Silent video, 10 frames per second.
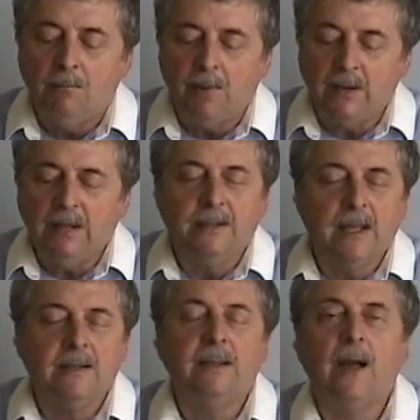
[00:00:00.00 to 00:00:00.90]
But he
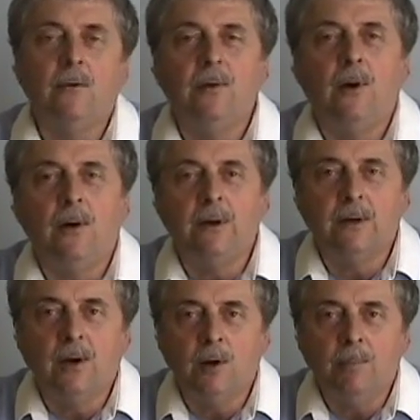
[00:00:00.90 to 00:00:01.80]
sat down on a
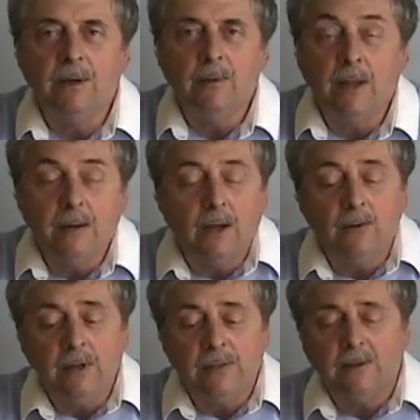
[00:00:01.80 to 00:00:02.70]
carpet, and
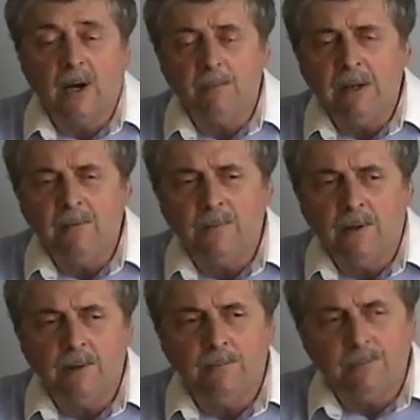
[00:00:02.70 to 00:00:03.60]
underneath the carpet he
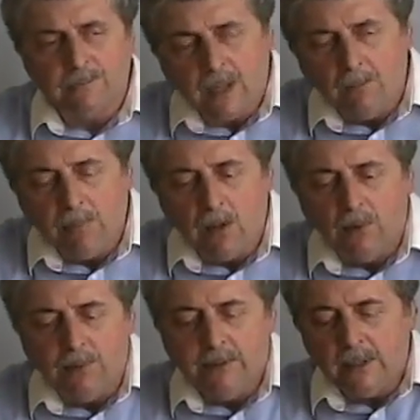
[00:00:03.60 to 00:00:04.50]
felt a
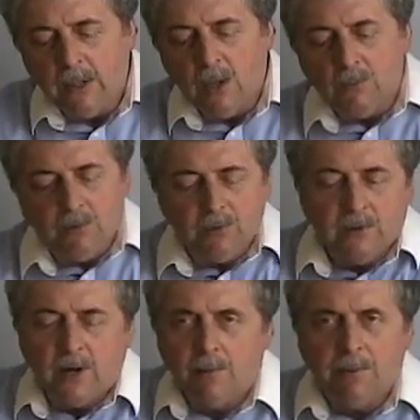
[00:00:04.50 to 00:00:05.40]
bulge, and he took the
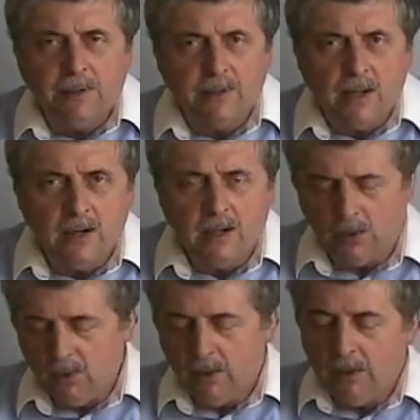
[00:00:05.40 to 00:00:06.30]
carpet aside.
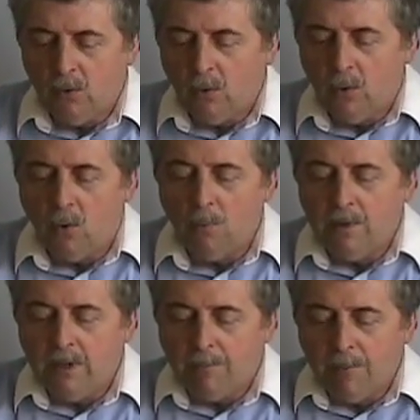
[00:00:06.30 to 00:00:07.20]
He
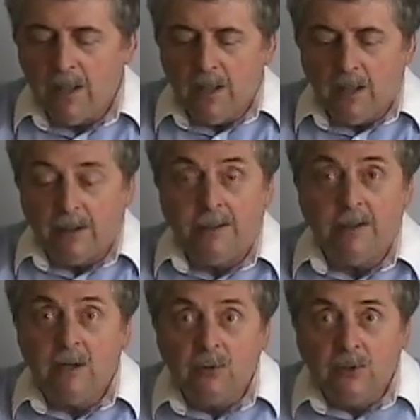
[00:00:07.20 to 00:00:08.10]
opened up a
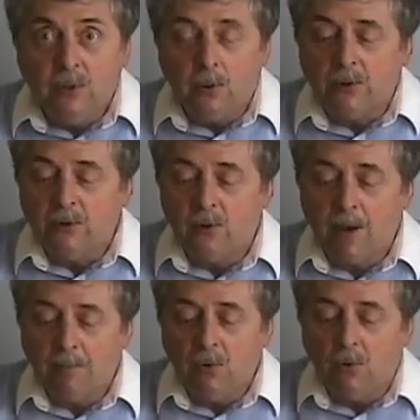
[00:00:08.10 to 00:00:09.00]
secret door, a
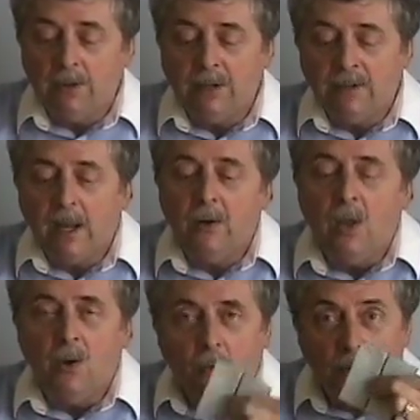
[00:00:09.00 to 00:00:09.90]
trap door, and inside
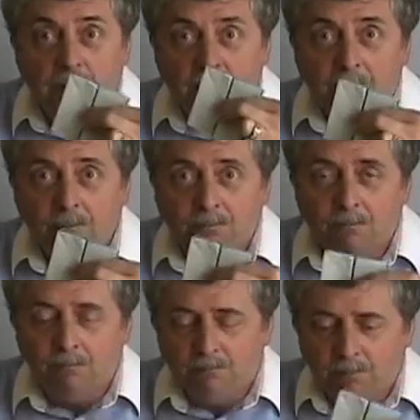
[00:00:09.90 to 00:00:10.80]
was this
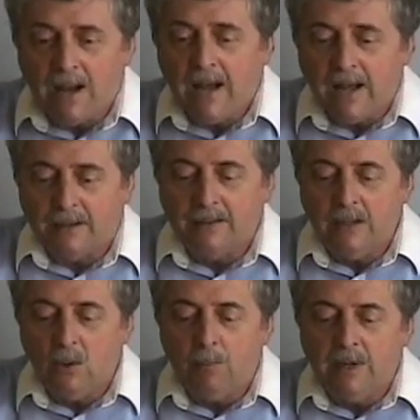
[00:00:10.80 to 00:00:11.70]
box. And
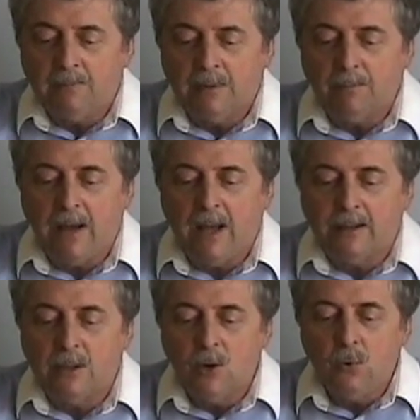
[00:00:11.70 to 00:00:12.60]
he opened up the box,